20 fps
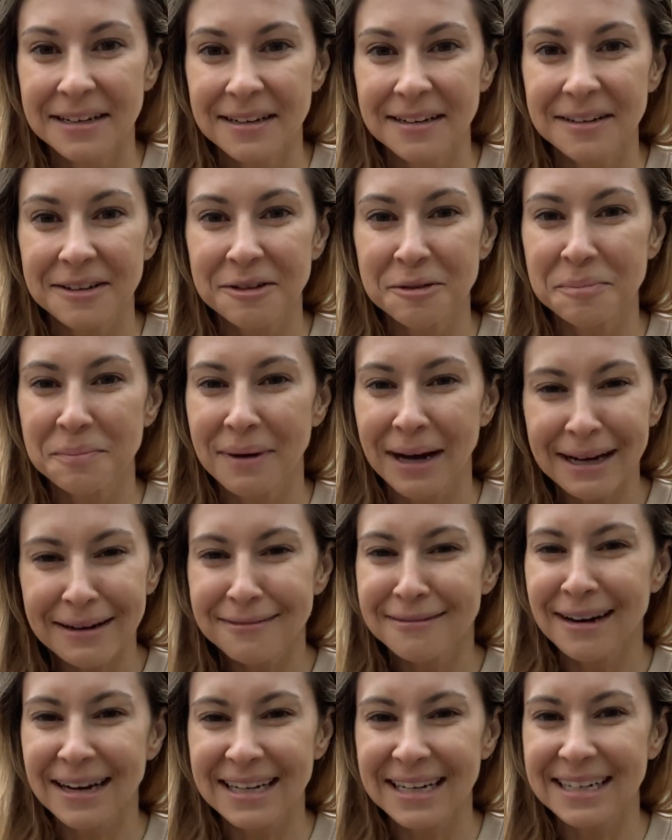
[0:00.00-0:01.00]
you might
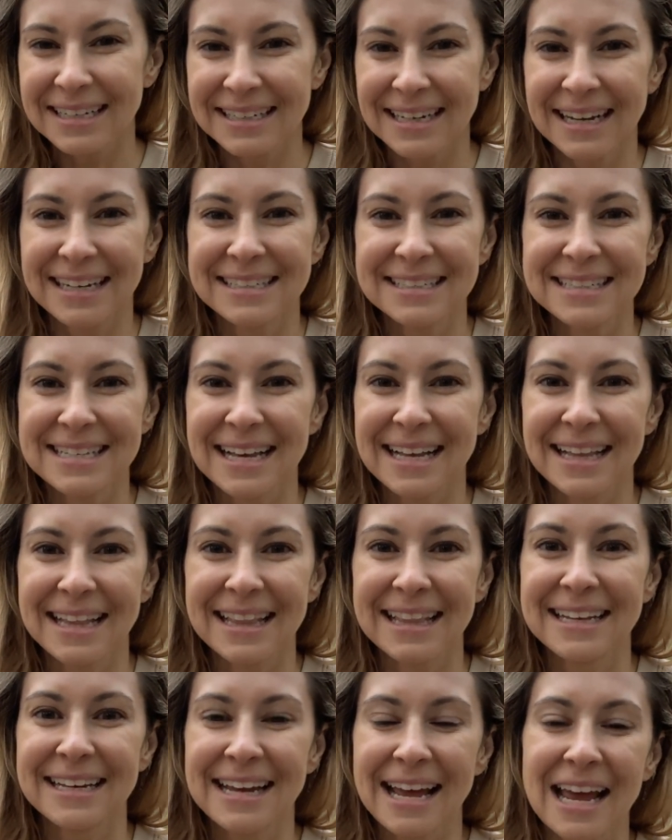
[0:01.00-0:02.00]
recognize
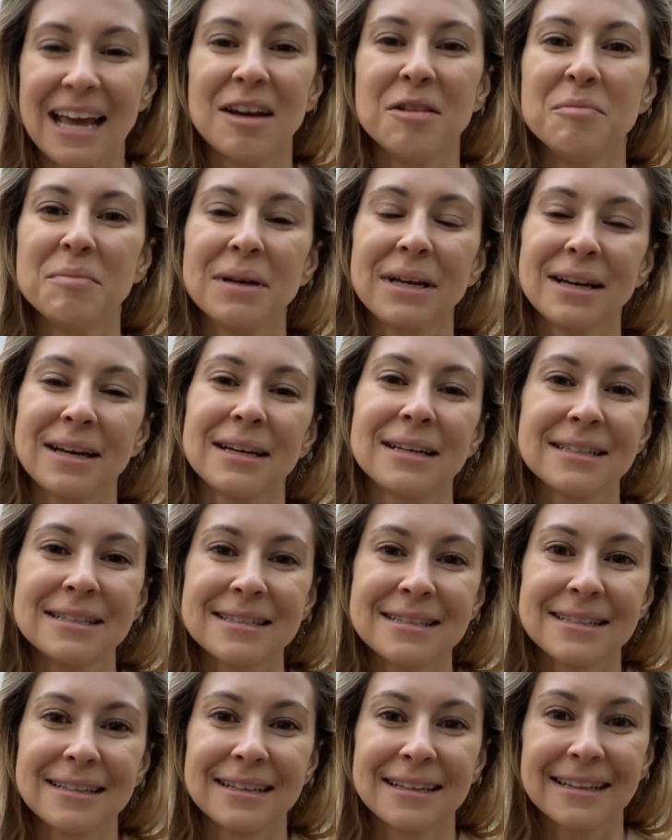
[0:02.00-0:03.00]
the name
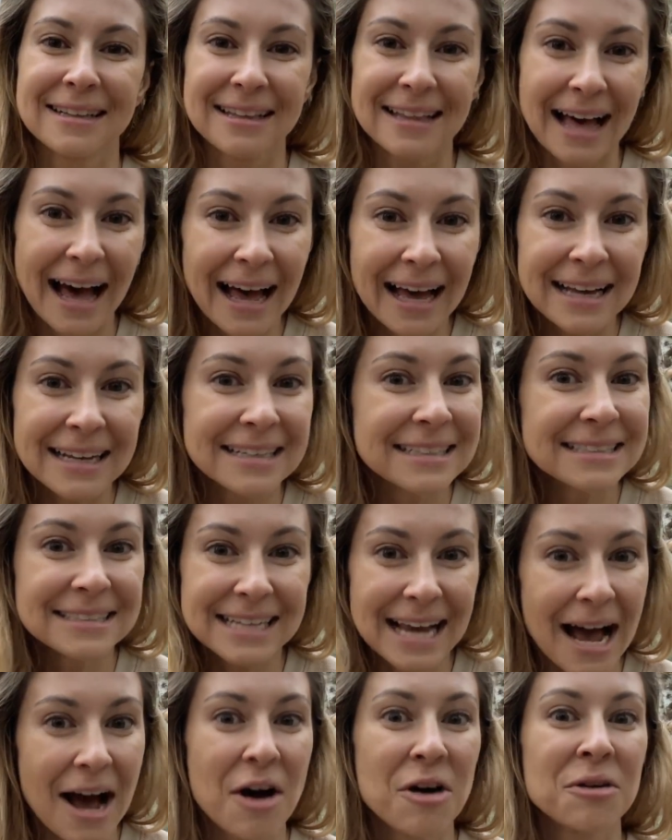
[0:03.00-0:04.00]
because that
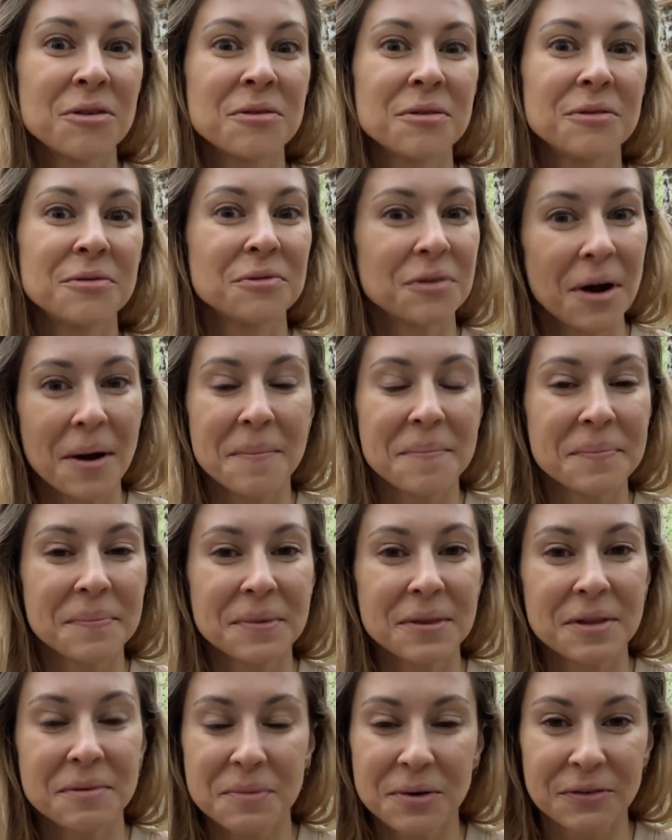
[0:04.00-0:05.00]
town from
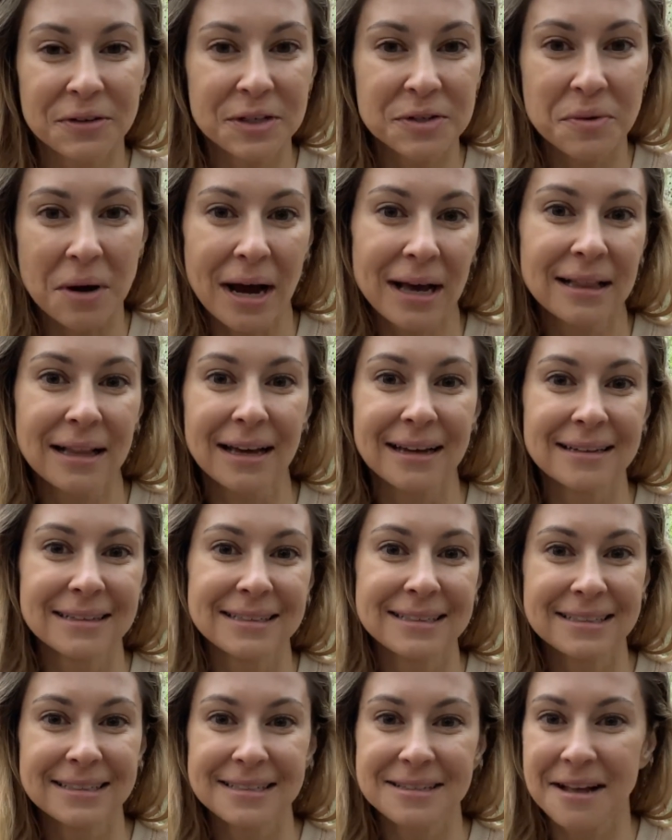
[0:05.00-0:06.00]
the movie Twilight
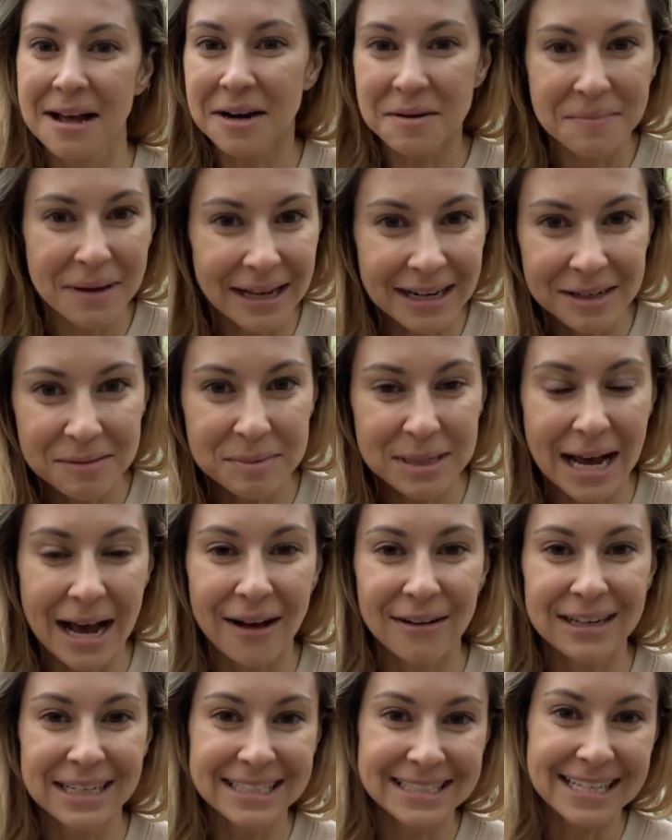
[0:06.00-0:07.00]
is not a made-up
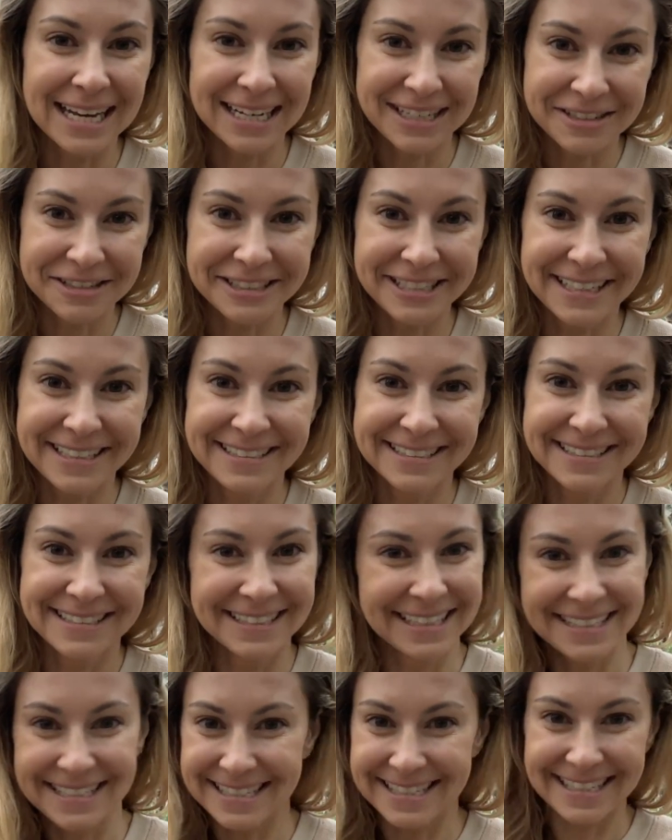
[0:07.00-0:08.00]
town. It's actually,
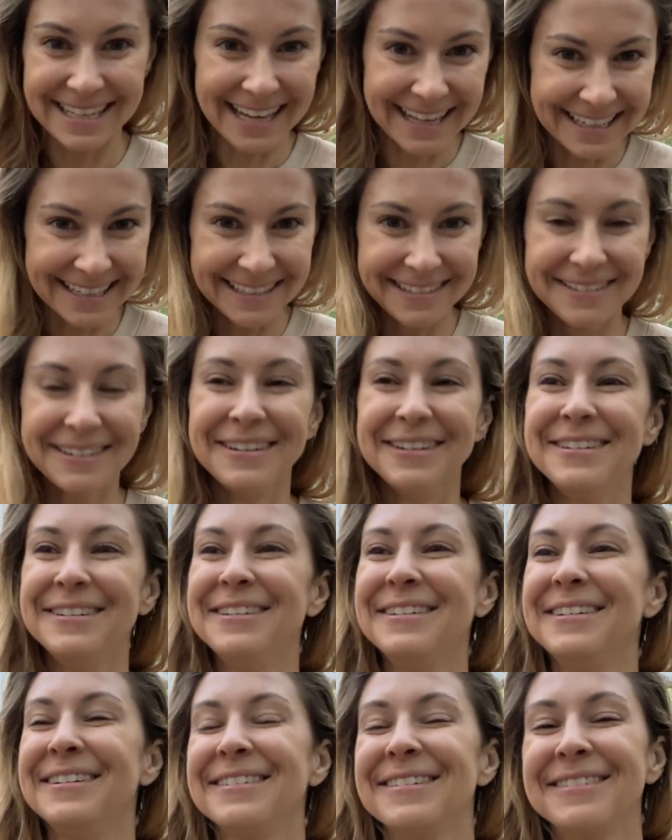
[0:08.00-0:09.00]
this is it.
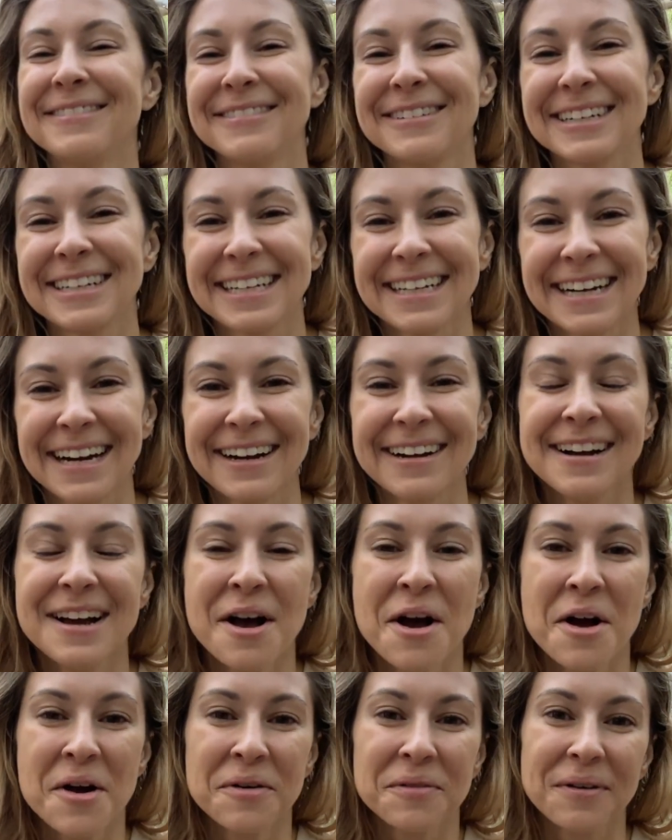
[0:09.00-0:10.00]
We're here,
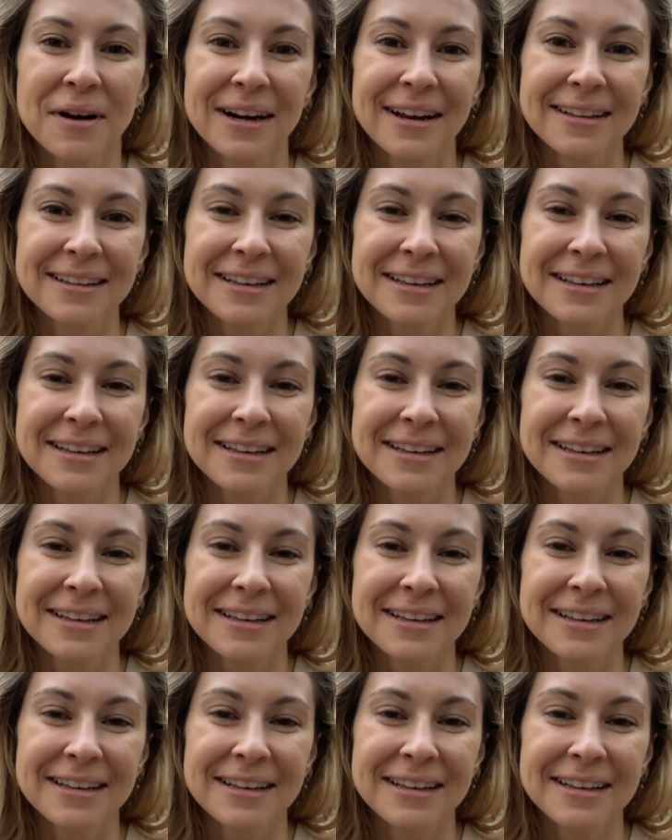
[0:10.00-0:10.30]
right on